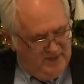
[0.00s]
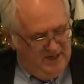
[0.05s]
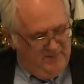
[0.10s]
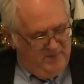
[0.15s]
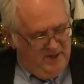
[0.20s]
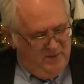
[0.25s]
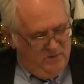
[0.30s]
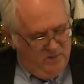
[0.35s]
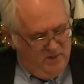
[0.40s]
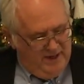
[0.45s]
of many
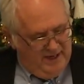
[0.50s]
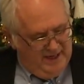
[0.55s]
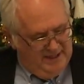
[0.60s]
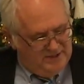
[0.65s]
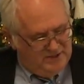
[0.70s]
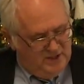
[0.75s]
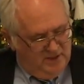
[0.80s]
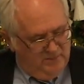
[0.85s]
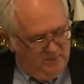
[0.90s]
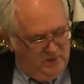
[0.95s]
people when
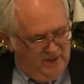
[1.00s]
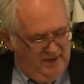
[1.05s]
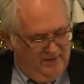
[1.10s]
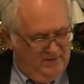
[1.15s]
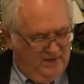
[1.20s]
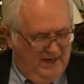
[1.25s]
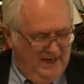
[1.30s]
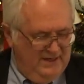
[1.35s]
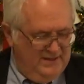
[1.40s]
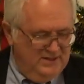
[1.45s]
I shall
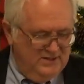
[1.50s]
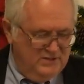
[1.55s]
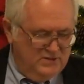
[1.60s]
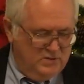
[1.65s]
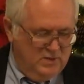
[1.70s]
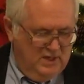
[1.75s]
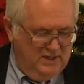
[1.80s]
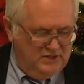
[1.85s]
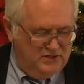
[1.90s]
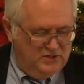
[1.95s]
bring thy
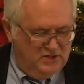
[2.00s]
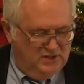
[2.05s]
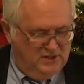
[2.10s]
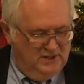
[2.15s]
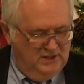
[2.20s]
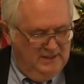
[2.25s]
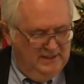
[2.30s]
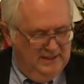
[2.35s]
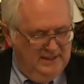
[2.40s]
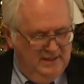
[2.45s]

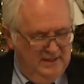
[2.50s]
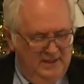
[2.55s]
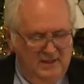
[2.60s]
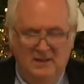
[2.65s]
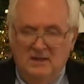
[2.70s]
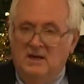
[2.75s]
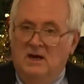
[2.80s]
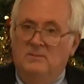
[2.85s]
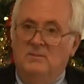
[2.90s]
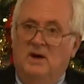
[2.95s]
destruction
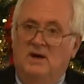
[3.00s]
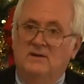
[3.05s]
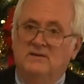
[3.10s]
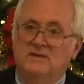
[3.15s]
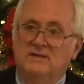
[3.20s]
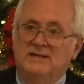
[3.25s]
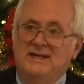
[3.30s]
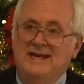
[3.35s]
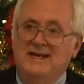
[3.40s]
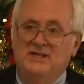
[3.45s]

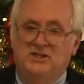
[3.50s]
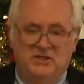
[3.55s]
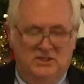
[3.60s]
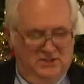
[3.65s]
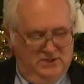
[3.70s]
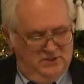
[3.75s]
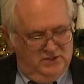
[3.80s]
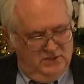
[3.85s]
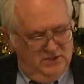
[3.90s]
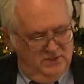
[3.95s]
among the
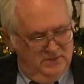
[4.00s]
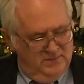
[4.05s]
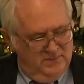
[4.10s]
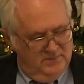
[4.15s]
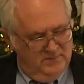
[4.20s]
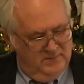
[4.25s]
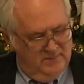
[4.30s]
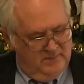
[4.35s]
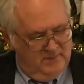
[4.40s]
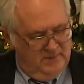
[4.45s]
nations,
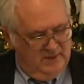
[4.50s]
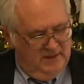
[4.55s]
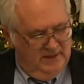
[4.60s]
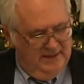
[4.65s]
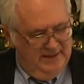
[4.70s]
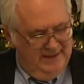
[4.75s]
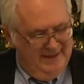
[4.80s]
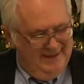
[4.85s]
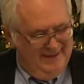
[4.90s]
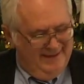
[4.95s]

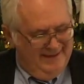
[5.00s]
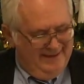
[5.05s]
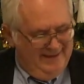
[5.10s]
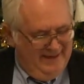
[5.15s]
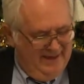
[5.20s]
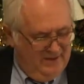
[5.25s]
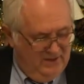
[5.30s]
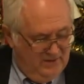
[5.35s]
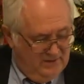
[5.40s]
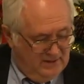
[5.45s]

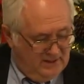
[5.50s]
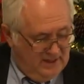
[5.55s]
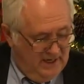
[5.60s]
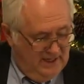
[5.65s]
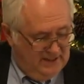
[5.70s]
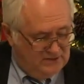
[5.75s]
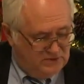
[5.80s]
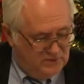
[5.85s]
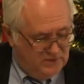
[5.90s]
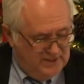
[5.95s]
into the
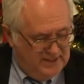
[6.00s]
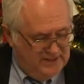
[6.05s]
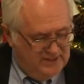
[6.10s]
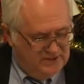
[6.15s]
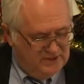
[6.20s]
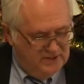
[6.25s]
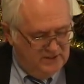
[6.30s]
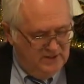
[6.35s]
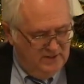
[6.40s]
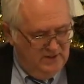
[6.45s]

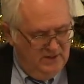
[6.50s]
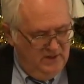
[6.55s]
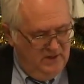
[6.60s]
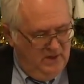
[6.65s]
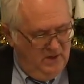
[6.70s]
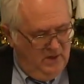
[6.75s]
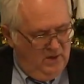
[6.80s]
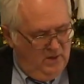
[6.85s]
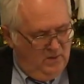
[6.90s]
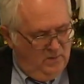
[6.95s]
countries
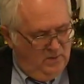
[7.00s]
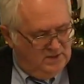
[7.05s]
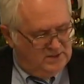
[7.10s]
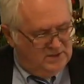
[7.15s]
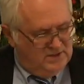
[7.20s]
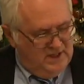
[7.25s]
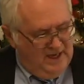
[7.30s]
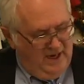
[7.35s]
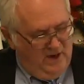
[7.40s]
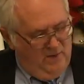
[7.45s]

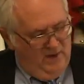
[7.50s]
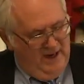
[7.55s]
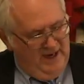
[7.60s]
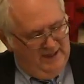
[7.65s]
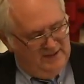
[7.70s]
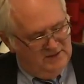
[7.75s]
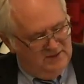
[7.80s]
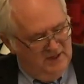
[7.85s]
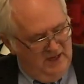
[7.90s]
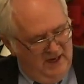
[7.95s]
which thou
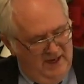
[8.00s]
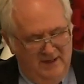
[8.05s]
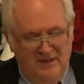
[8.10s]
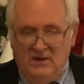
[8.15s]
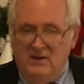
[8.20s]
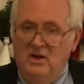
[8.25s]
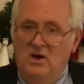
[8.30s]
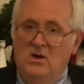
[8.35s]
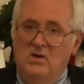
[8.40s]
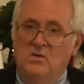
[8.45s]
hast
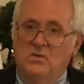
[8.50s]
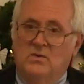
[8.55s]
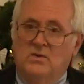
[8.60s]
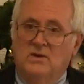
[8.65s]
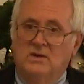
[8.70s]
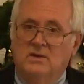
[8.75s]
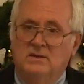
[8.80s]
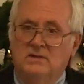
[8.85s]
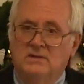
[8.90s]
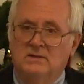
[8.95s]
not
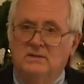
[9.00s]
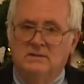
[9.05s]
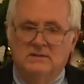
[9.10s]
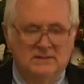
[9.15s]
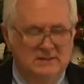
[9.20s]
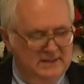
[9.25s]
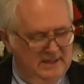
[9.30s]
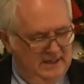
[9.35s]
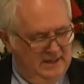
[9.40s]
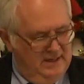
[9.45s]
known.
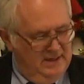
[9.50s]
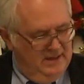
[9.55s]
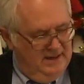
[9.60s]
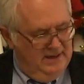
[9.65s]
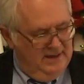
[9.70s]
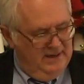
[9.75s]
Okay?